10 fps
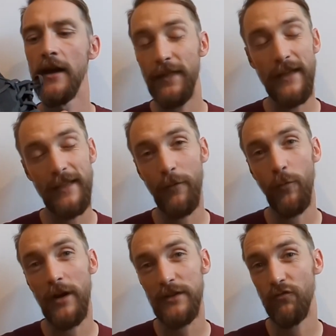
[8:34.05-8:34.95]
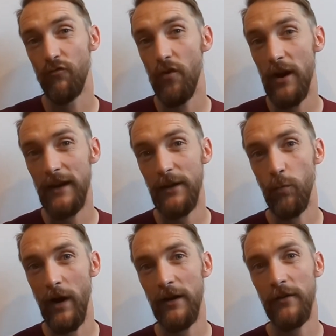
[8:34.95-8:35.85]
I think that works really
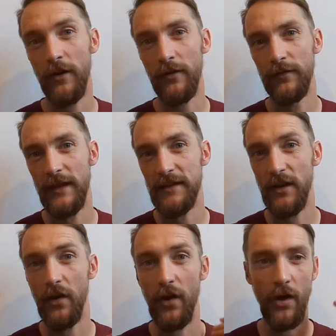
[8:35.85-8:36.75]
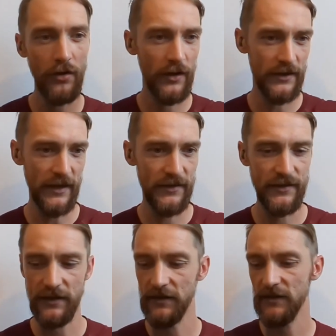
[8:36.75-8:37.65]
well on these longer
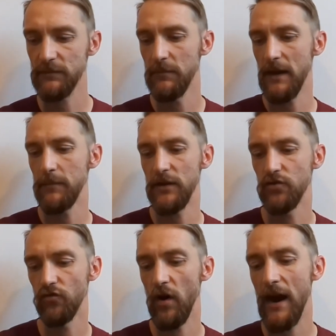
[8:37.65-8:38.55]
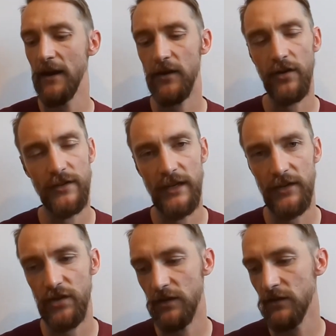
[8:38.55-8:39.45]
distance, maybe drier
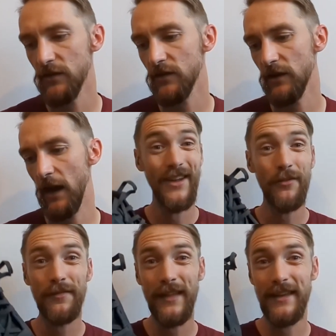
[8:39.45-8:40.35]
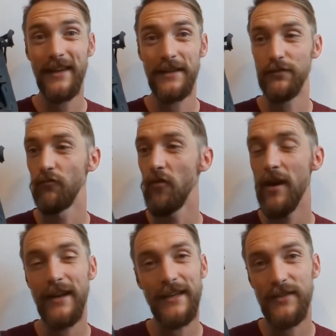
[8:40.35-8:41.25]
conditions. I don't think it's
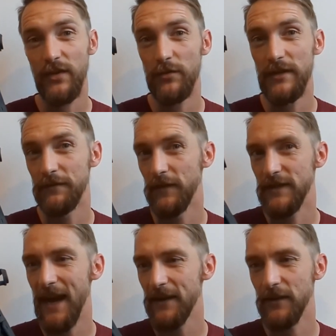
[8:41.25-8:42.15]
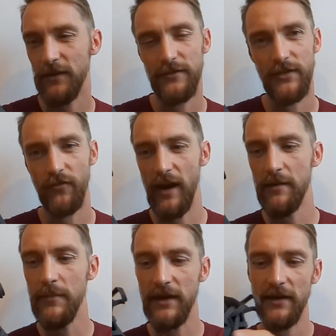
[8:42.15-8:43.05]
really suited for technical
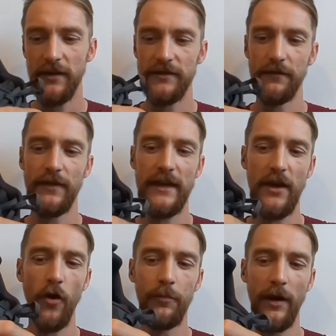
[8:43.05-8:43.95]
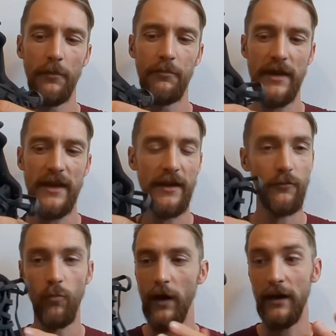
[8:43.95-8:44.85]
terrain because of the upper
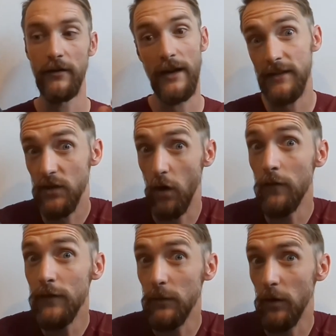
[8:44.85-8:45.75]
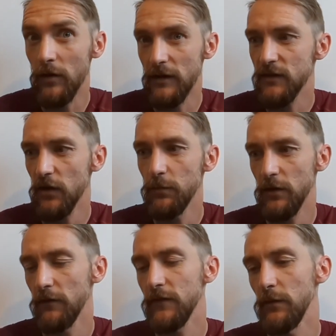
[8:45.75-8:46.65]
being, well, it's comfortable, it's super
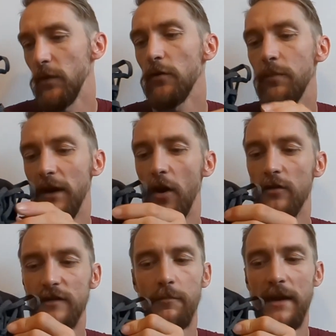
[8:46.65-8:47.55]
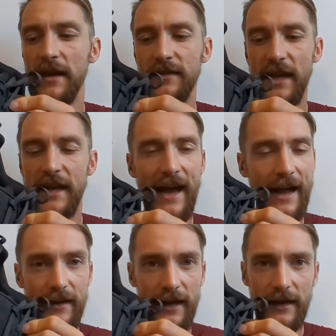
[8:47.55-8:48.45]
comfortable, but it also means it
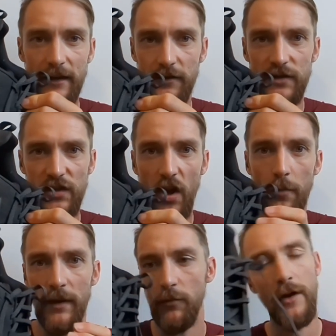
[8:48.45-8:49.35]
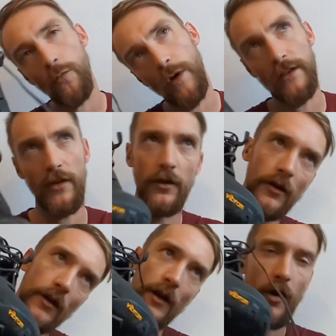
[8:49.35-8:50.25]
can get a little sloppy when
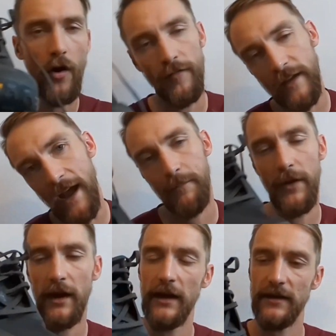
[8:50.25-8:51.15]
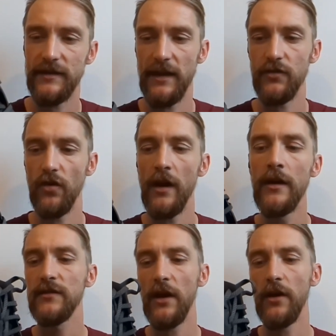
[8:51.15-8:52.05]
you're off camber, etc.
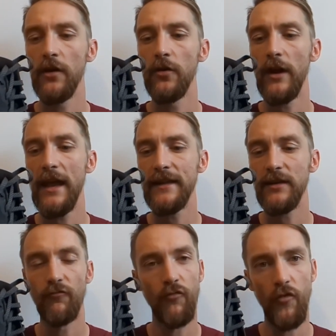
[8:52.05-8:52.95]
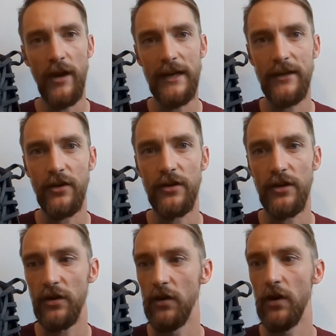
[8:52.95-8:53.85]
So it's a really
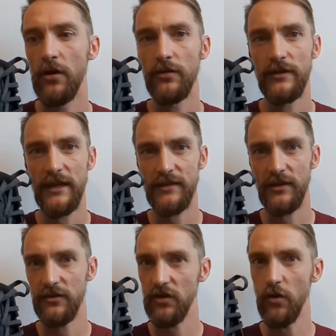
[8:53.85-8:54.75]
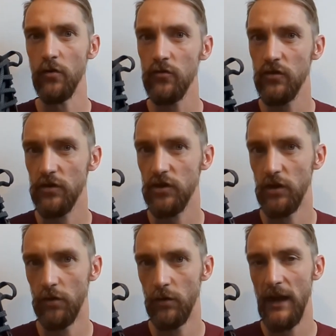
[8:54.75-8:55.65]
good long distance ultra
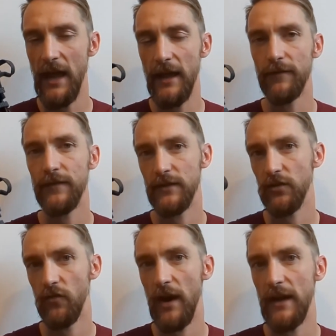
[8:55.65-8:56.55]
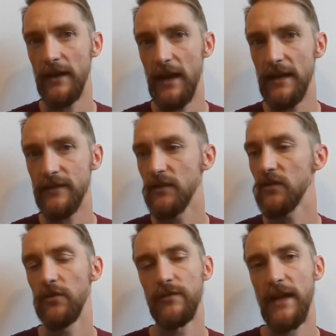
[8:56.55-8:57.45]
shoe if the terrain
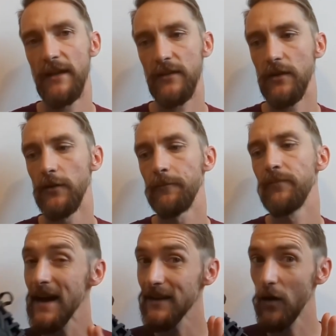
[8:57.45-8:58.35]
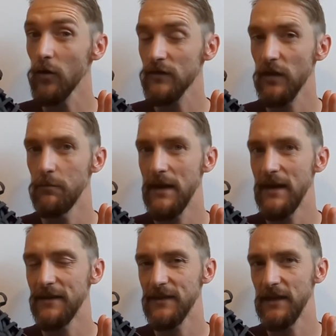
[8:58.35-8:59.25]
isn't too technical. That also
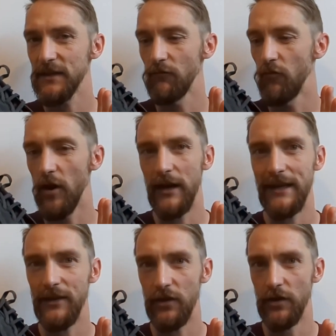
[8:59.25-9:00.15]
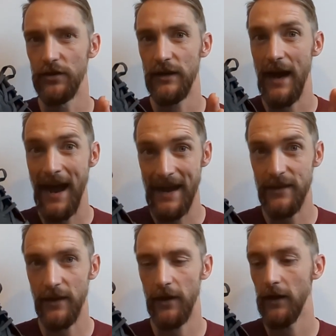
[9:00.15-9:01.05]
means it's a really good
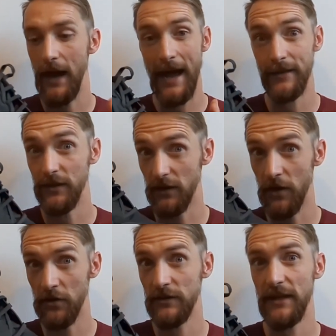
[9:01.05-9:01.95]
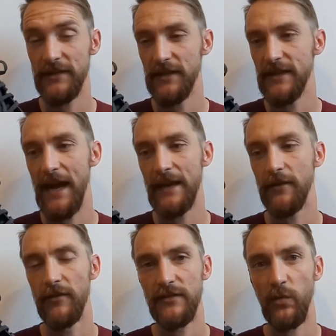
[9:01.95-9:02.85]
hiker and long distance
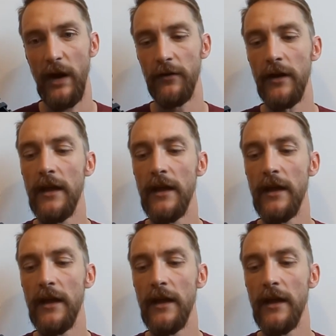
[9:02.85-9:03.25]
hiker as well.